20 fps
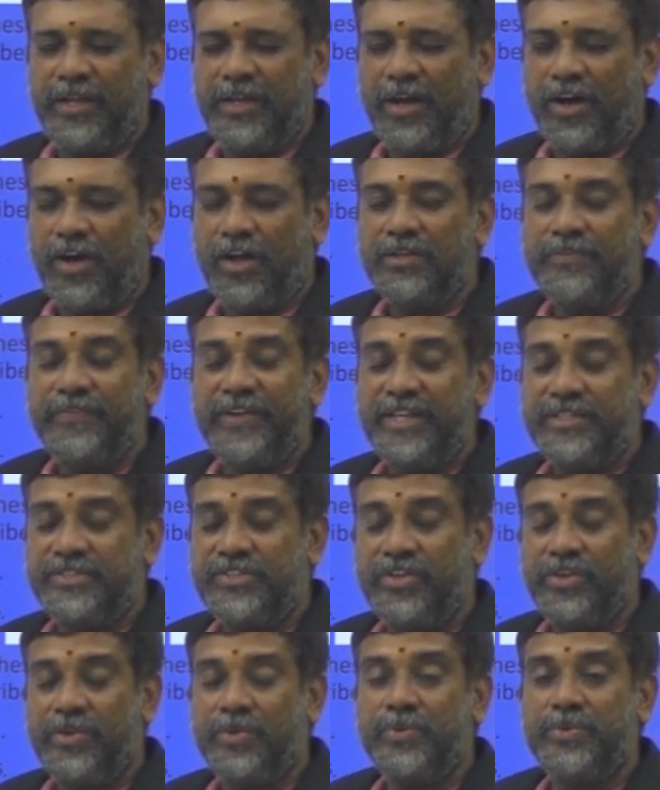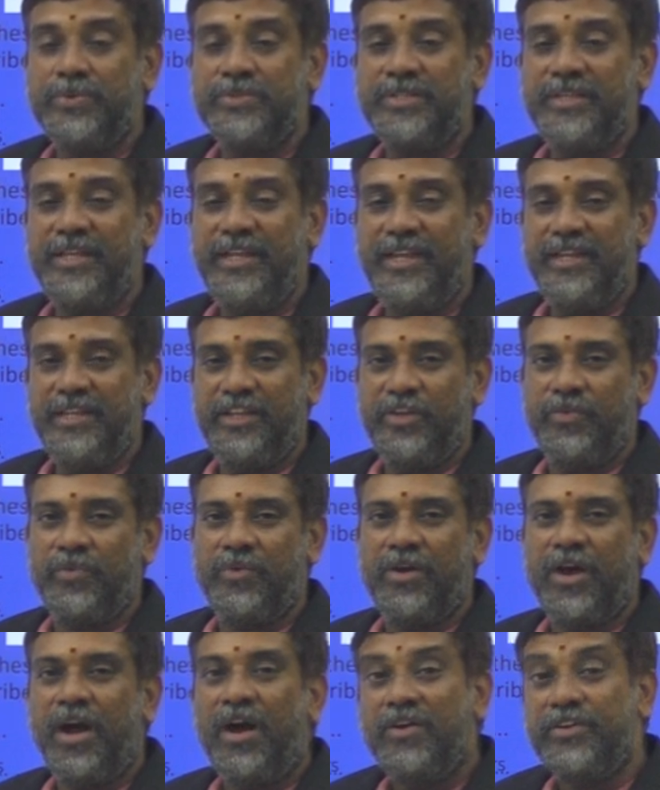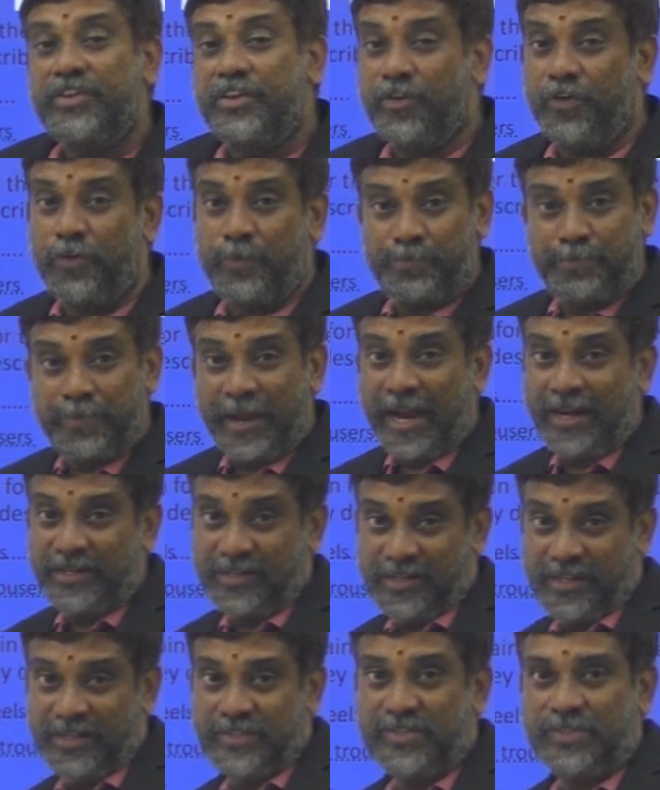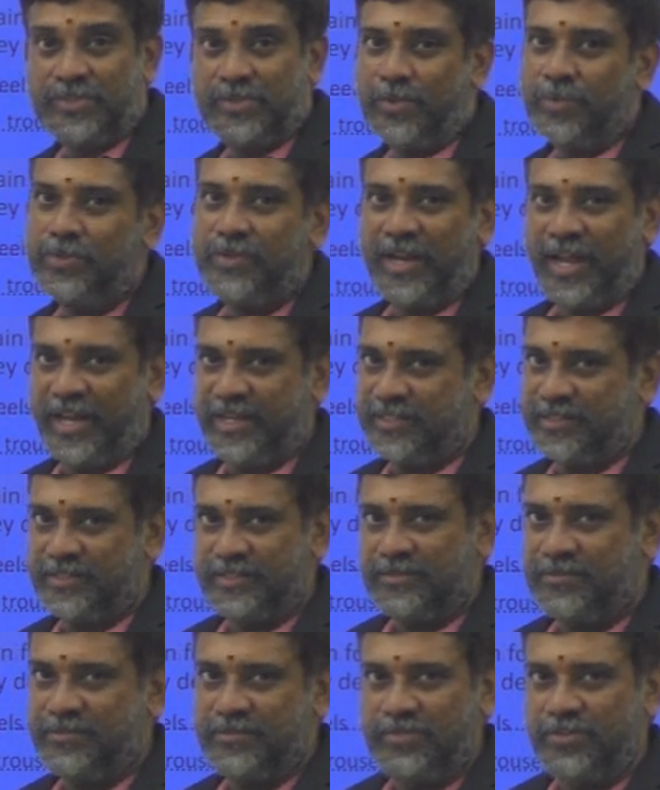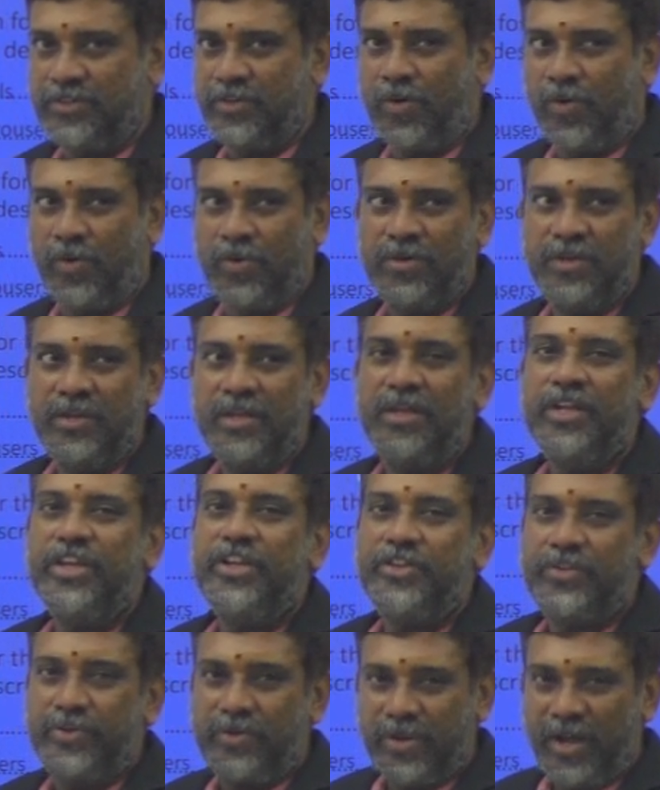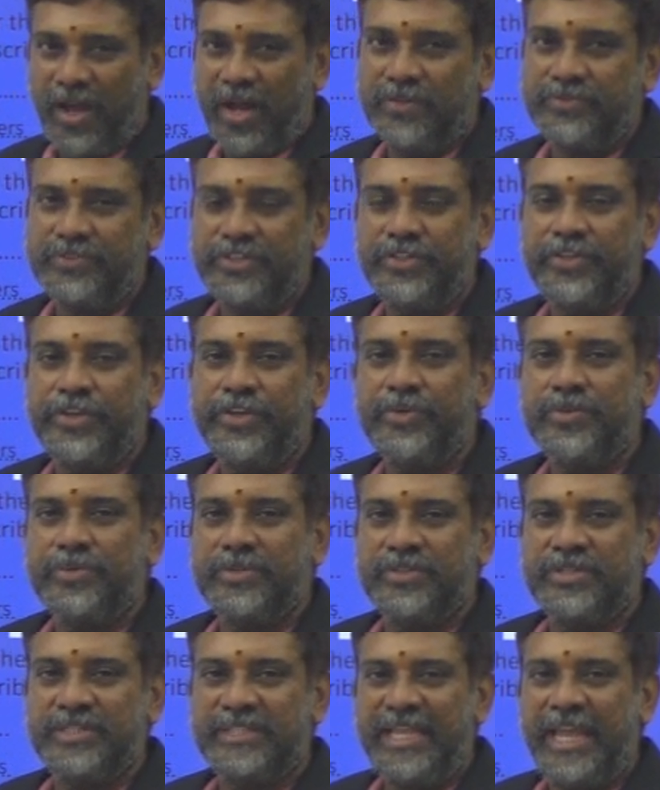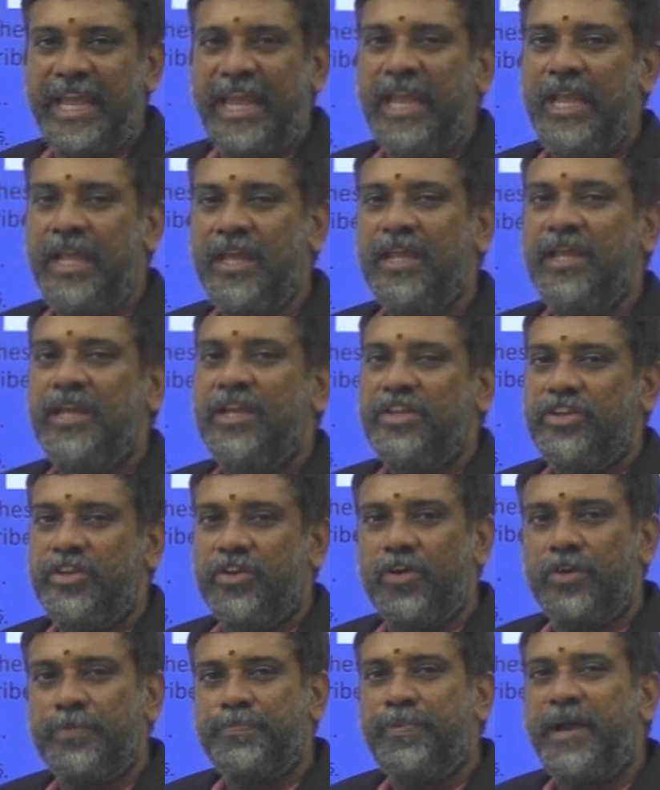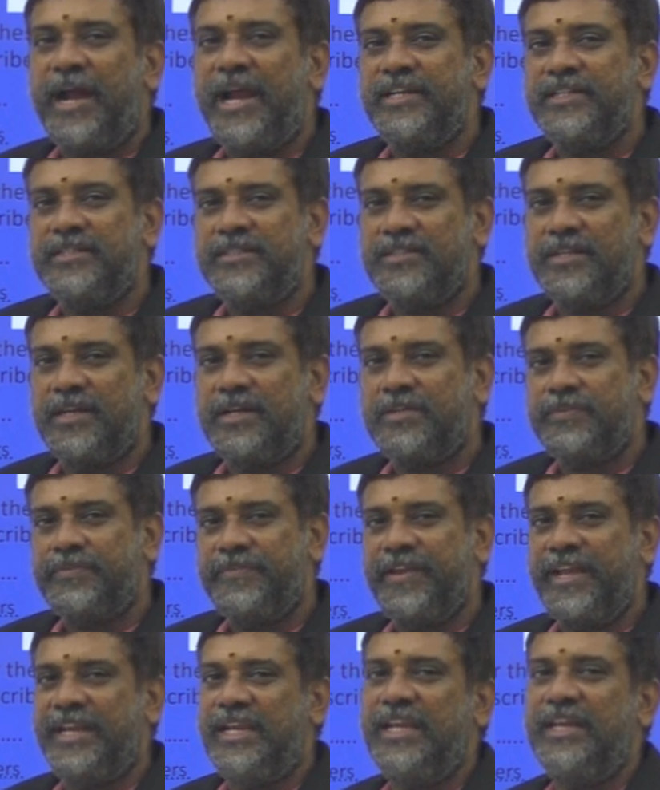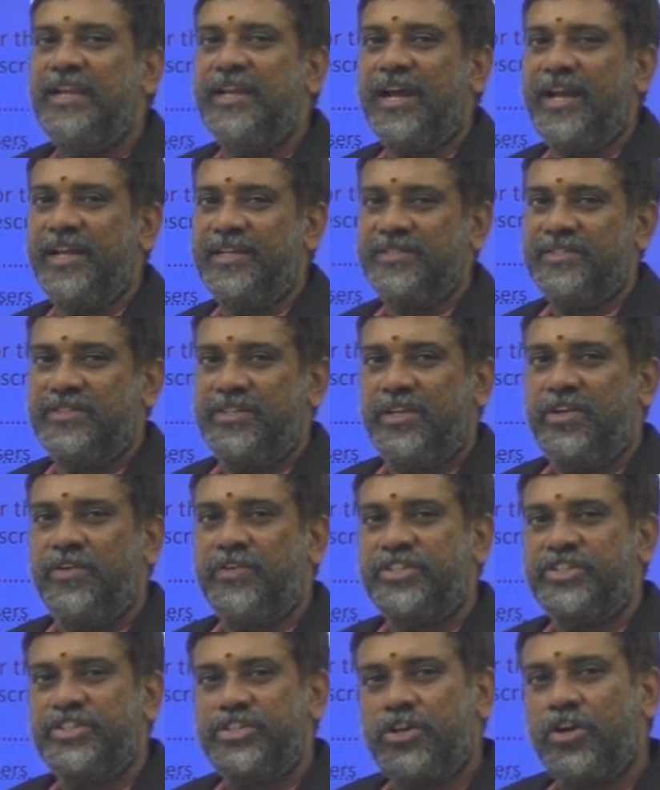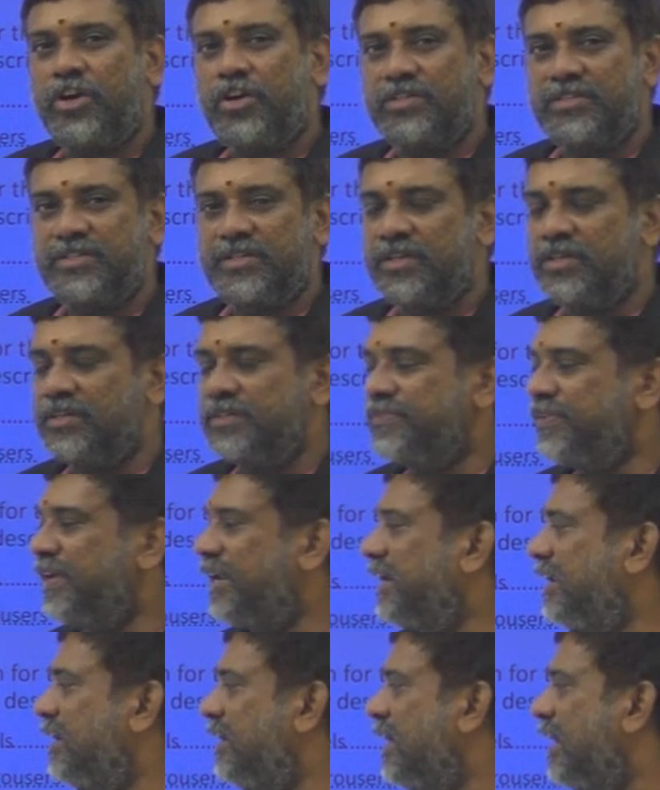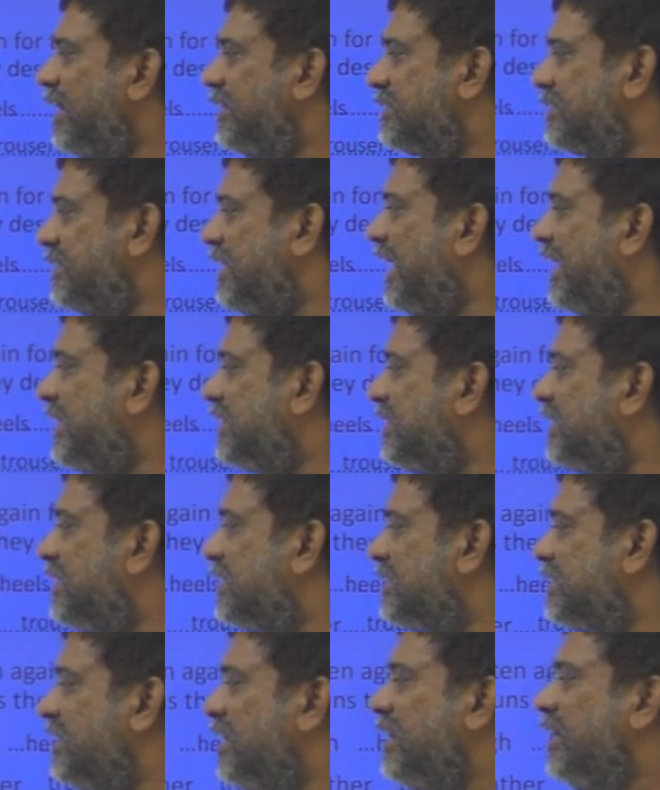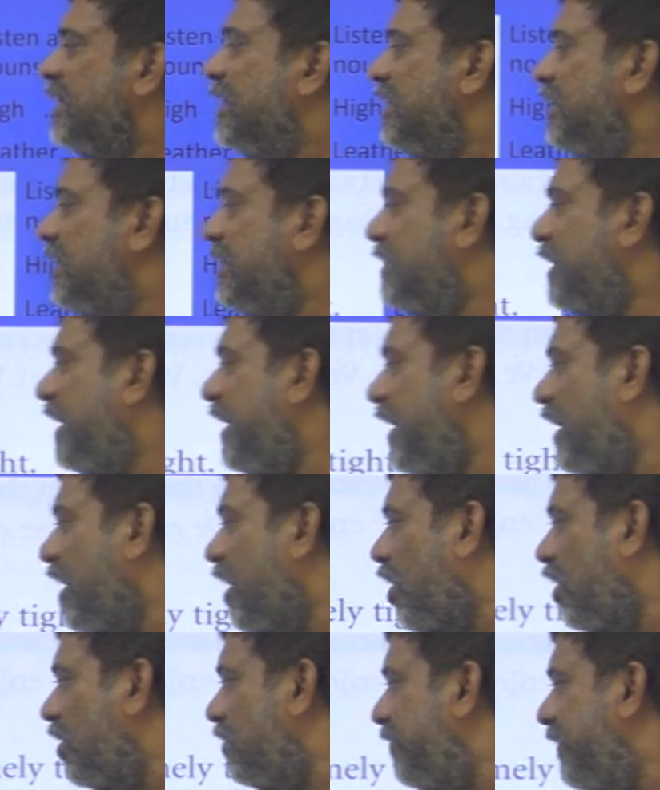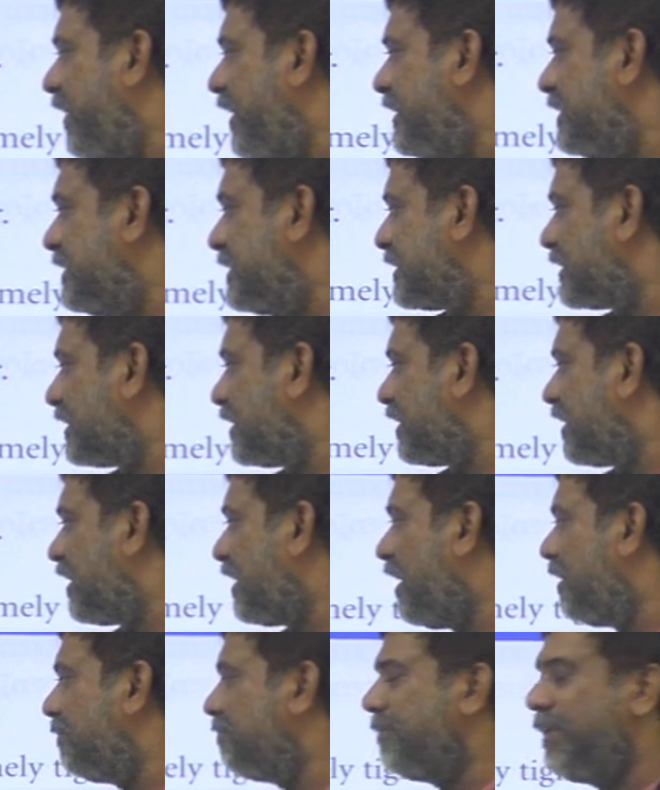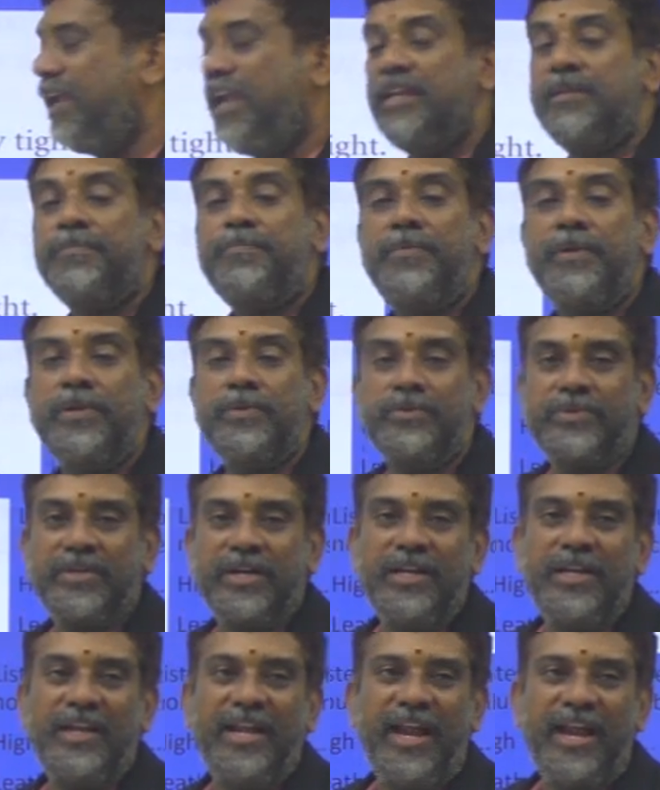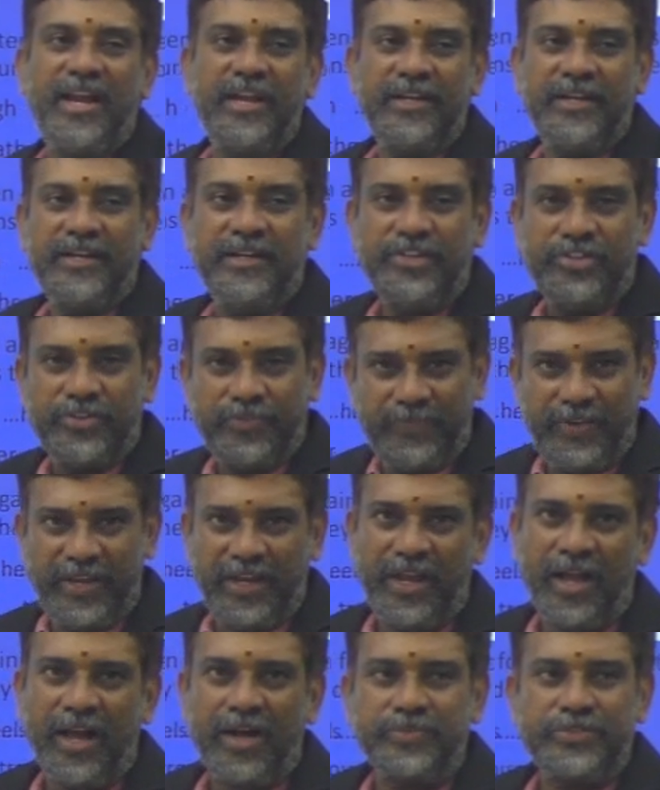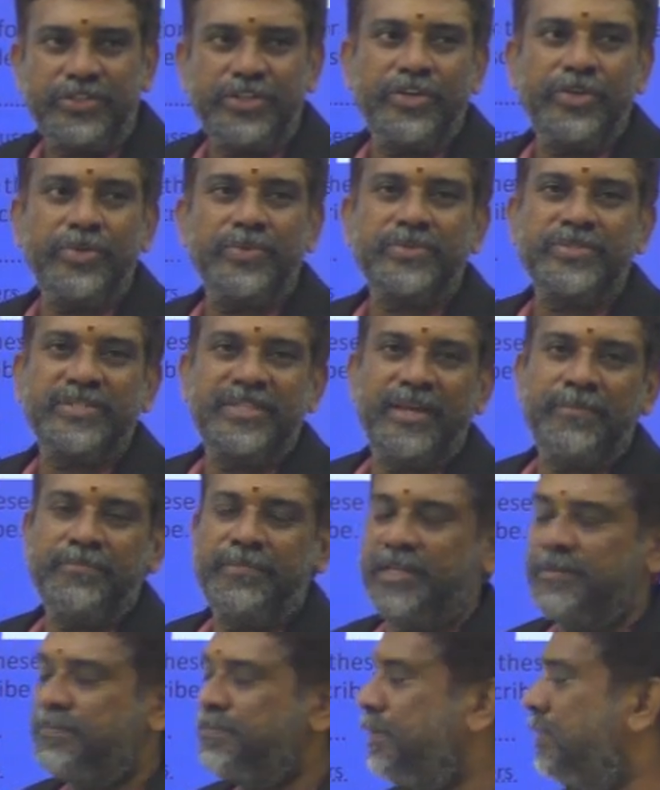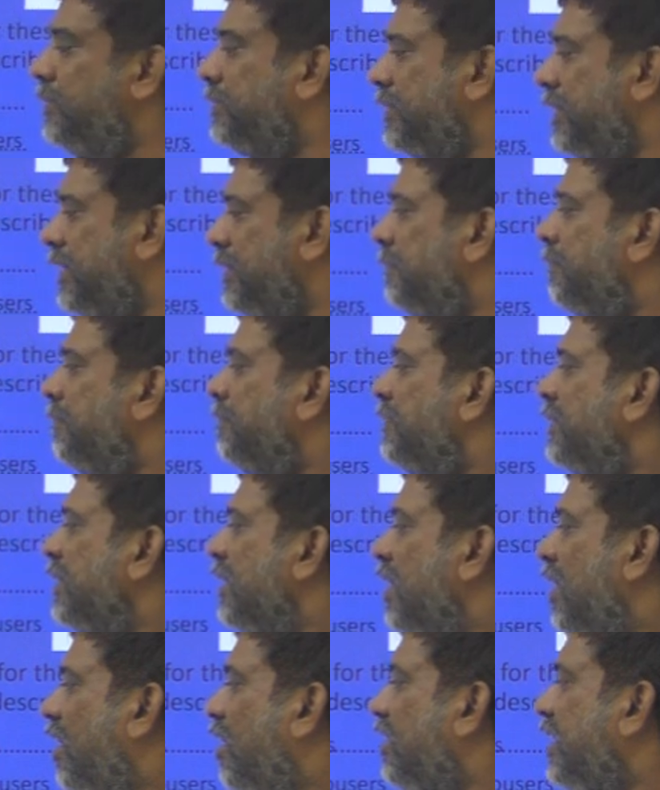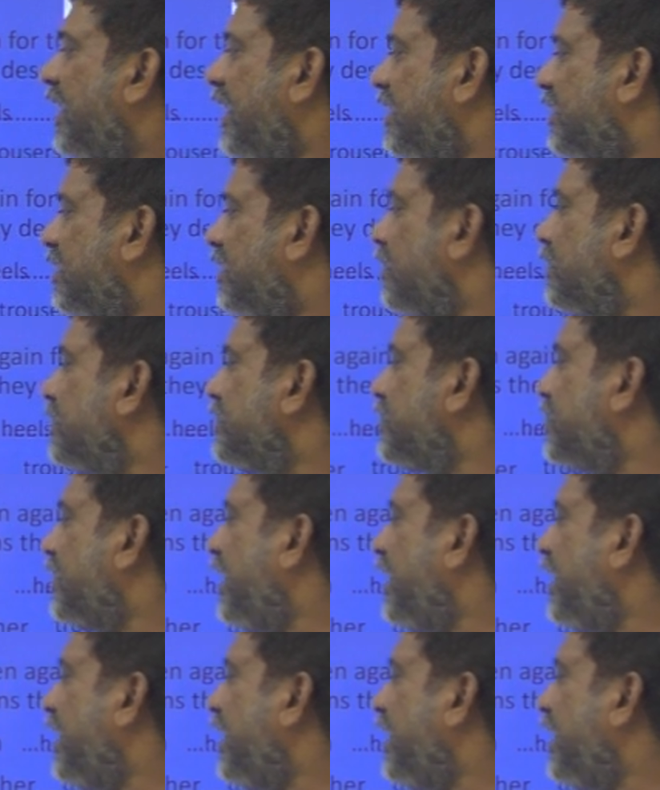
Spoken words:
always use how your pant is so nice. No, you have to say your pants are very nice, your shorts are very nice. Like that, they always come in plural, and we have to use them in plural. Okay, those